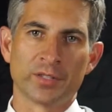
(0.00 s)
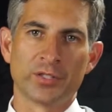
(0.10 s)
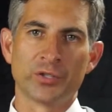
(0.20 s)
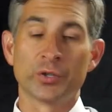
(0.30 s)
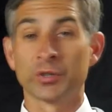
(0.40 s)

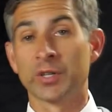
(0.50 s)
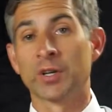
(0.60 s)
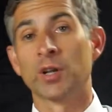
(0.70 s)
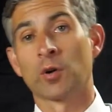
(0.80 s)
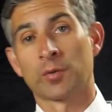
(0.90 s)
This is usually
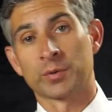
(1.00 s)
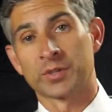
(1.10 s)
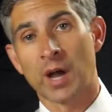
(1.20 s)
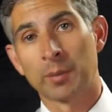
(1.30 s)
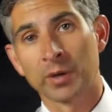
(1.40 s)
done
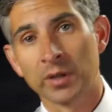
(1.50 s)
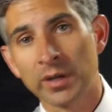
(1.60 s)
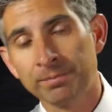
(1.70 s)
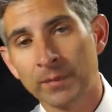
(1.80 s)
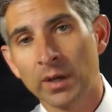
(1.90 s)

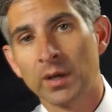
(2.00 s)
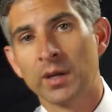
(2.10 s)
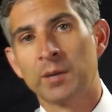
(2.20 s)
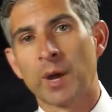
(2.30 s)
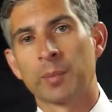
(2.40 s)
arthroscopically
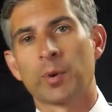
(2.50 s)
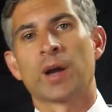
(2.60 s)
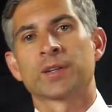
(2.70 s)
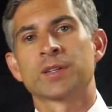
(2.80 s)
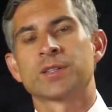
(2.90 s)
in my
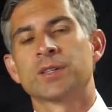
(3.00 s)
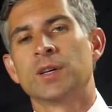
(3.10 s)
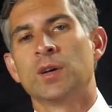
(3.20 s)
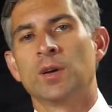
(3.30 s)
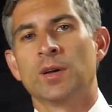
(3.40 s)
practice.
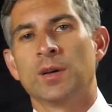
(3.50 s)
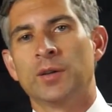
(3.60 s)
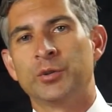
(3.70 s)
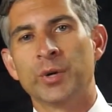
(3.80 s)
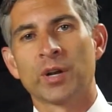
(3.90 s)

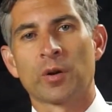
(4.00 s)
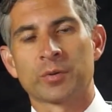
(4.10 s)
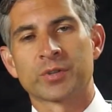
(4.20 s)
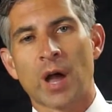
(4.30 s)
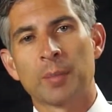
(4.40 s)
Doing it
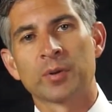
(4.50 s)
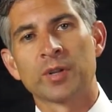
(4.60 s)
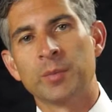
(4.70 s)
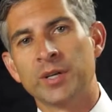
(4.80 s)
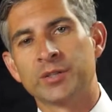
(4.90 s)

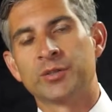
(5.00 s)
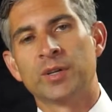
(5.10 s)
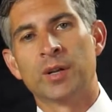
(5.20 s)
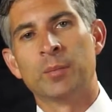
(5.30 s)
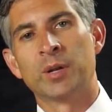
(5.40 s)
arthroscopically means
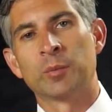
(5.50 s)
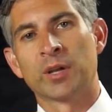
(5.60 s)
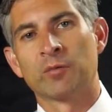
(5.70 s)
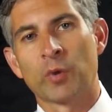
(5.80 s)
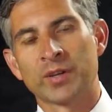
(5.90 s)
in a
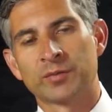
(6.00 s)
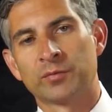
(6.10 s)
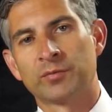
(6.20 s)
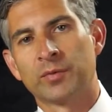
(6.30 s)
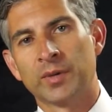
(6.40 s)
minimally
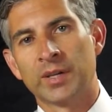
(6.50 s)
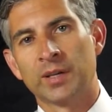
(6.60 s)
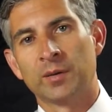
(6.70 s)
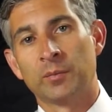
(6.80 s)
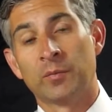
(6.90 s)

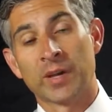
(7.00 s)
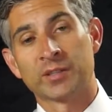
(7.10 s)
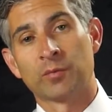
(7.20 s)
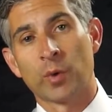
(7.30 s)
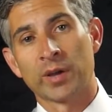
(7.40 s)

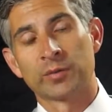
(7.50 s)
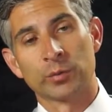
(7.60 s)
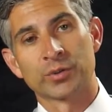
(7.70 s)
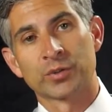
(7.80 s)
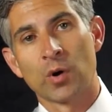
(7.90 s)
invasive way
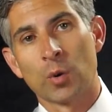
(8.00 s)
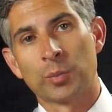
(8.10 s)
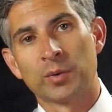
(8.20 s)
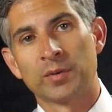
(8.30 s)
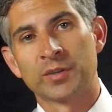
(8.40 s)
through a
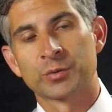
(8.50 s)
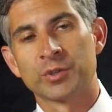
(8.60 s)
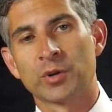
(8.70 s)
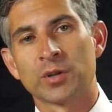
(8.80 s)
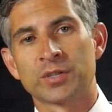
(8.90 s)
scope. This
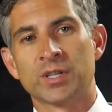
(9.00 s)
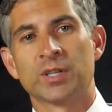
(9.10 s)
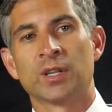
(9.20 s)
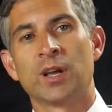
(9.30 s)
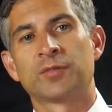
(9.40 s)
results
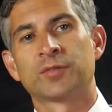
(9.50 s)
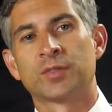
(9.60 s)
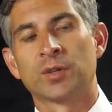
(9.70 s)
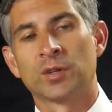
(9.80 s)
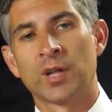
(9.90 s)
in
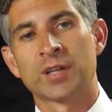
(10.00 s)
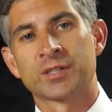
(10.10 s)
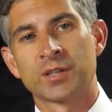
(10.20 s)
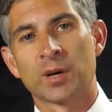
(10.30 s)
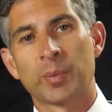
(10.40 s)
left,
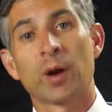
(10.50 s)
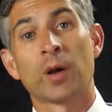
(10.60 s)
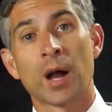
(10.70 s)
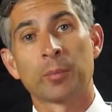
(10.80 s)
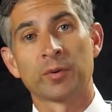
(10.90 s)
less uh,
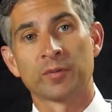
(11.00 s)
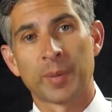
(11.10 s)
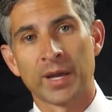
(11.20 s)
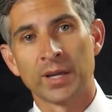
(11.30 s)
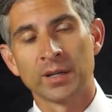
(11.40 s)
perioperative
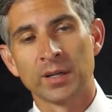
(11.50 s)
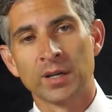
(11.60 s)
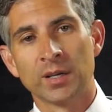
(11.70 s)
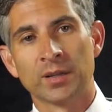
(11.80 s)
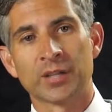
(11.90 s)
pain,
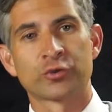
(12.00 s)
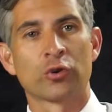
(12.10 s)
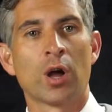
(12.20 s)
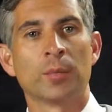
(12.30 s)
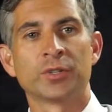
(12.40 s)
less
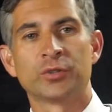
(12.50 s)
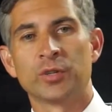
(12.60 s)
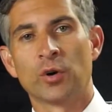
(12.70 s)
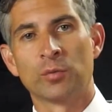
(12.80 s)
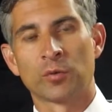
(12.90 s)
trauma to
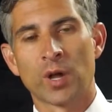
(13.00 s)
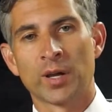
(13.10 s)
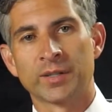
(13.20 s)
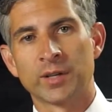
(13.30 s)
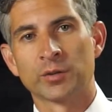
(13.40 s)
the
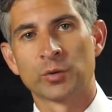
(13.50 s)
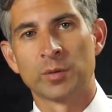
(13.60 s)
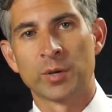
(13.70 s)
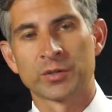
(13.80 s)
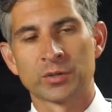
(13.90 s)
overlying
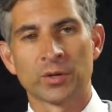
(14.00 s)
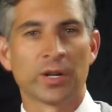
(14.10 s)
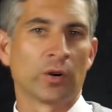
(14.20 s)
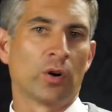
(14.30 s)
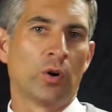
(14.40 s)
deltoid muscle,
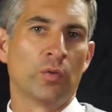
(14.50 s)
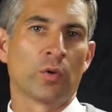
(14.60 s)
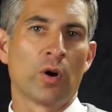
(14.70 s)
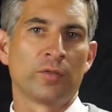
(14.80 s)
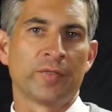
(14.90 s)
and
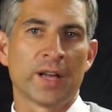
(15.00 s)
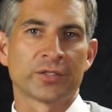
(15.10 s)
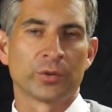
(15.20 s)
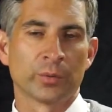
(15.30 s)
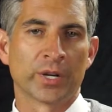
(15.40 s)
overall
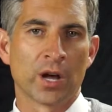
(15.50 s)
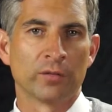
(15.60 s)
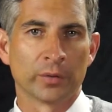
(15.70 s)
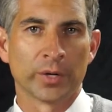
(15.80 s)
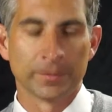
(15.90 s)
faster
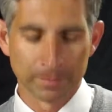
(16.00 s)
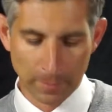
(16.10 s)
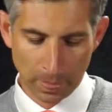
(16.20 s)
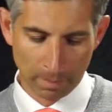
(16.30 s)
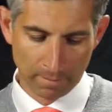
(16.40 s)
recovery.
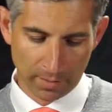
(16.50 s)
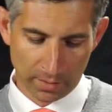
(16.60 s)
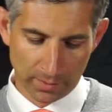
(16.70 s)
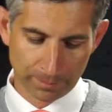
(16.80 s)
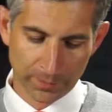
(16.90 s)

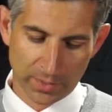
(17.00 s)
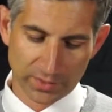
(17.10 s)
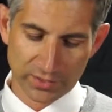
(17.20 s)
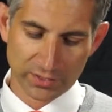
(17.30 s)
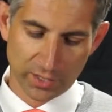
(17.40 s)
Um,
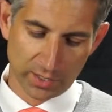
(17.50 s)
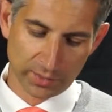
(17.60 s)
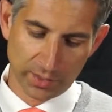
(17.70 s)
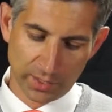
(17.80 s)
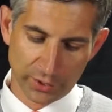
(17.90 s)
this is
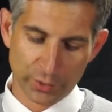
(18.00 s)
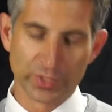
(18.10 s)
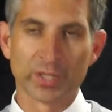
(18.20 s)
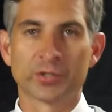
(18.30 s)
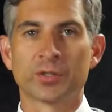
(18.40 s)
done
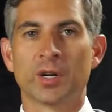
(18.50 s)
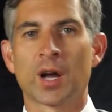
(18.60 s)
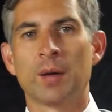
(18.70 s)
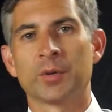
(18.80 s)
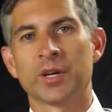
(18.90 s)
using a
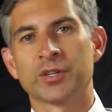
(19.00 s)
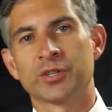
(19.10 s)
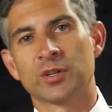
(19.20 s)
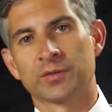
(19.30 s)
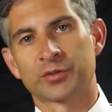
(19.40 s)

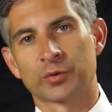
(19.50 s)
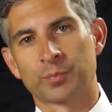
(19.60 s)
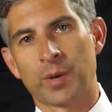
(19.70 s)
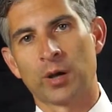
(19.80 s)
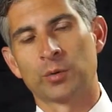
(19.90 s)
combination of
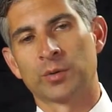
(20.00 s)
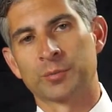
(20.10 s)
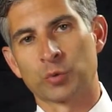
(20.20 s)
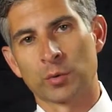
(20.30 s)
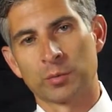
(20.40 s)

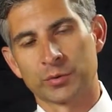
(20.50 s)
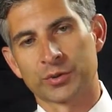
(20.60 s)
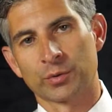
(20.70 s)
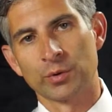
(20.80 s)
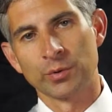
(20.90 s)
bioabsorbable
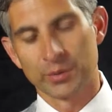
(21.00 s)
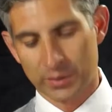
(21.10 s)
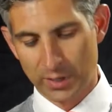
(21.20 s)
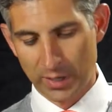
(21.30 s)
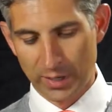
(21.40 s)

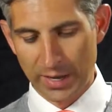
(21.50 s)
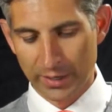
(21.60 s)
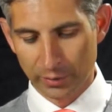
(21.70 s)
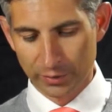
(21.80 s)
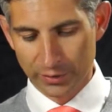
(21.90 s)
screws and
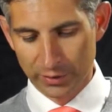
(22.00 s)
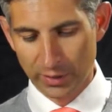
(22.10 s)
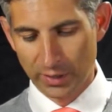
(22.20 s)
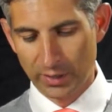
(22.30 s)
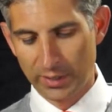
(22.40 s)
anchors
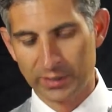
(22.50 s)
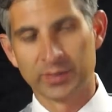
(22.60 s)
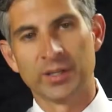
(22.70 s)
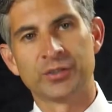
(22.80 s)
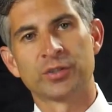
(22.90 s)

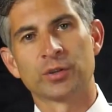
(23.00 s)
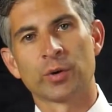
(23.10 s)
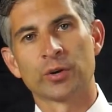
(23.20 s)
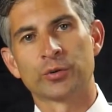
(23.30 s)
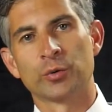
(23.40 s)
in, into the
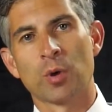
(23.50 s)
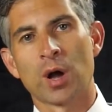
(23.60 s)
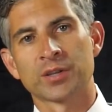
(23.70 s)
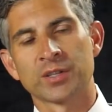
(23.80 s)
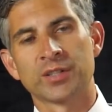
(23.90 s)
greater
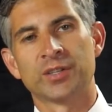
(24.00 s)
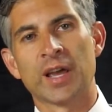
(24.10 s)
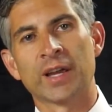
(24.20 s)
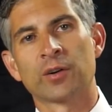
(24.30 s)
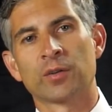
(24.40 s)
tuberosity to
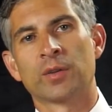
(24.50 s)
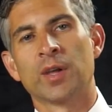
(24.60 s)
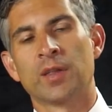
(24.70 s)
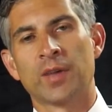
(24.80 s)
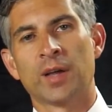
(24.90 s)
anchor
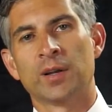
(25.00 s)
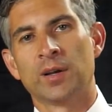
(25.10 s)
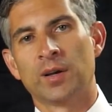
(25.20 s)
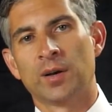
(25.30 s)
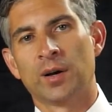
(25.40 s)
that
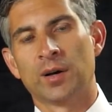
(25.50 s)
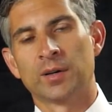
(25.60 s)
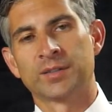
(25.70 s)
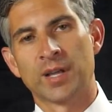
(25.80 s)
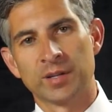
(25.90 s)

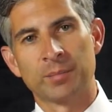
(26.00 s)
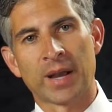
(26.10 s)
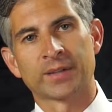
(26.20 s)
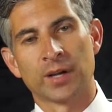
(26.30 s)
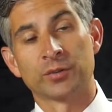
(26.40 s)
uh, tendon
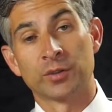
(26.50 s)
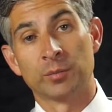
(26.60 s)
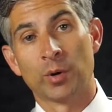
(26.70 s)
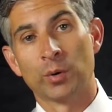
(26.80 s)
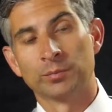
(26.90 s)
back down to
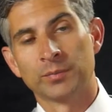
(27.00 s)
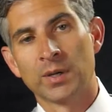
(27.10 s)
the bone.